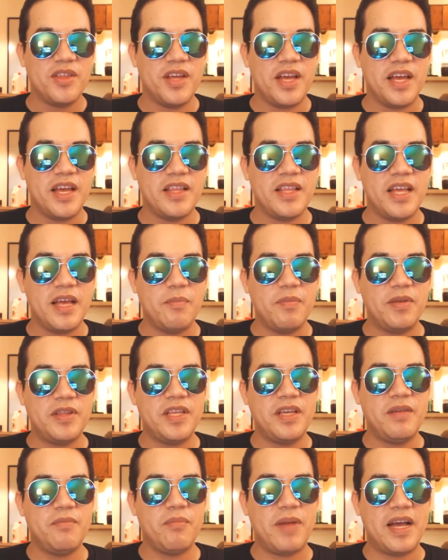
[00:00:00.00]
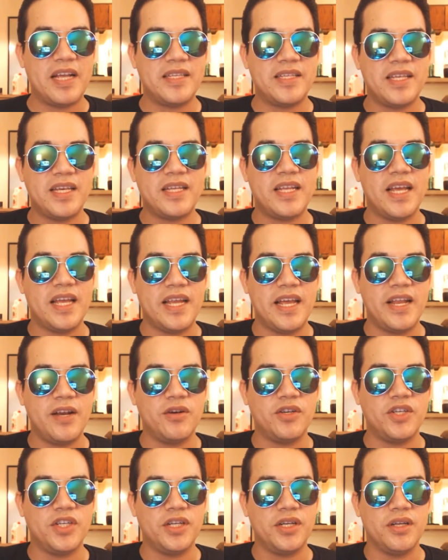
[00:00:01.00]
The, the empathy, mindset, and
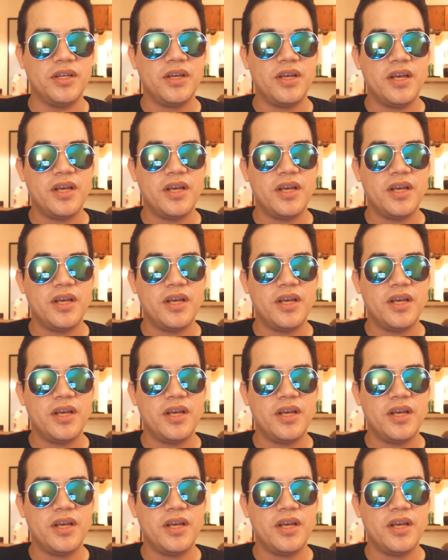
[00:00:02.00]
energy